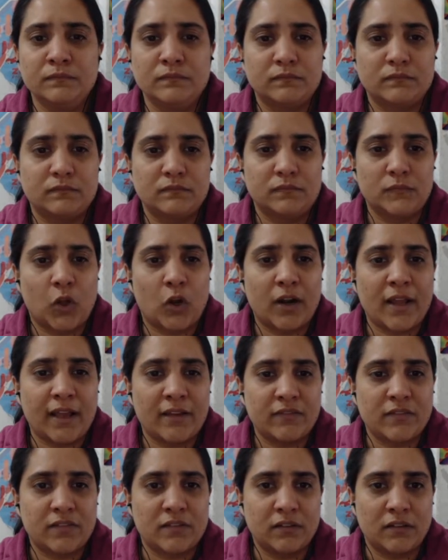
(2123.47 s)
not
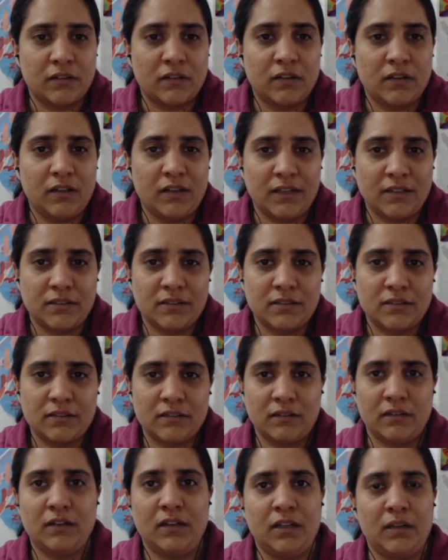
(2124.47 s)
have a circle
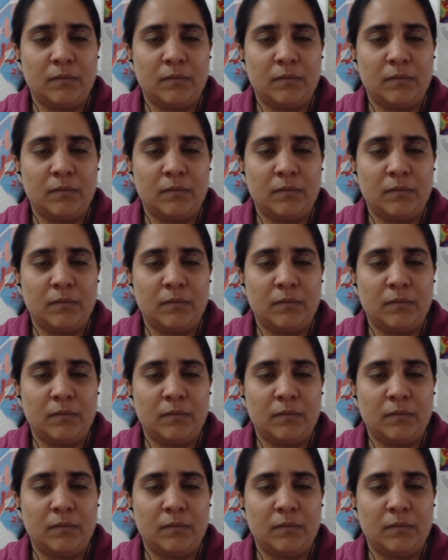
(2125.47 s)
necessarily.